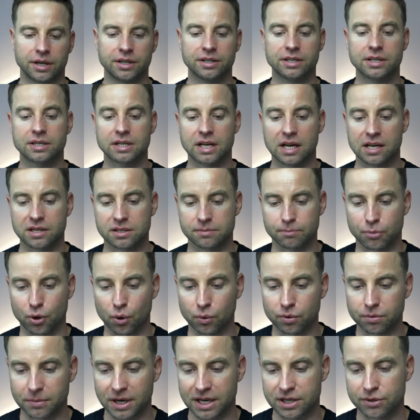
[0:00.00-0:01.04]
In this case,
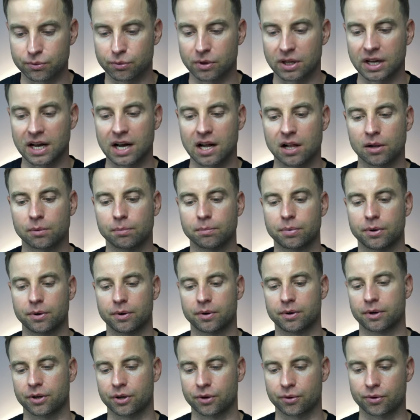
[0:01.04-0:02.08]
broad match will help
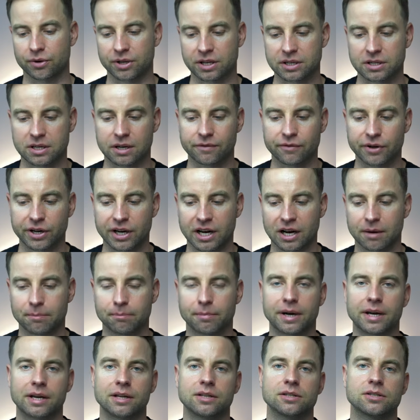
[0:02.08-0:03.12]
your discovery
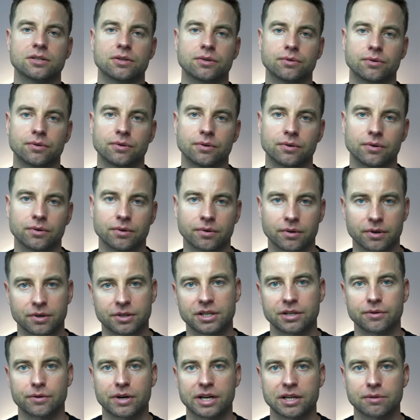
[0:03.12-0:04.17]
campaigns to
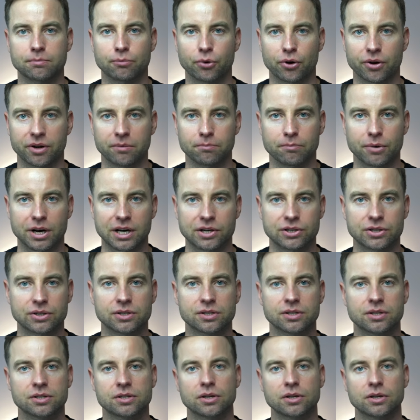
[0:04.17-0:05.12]
generate more impressions.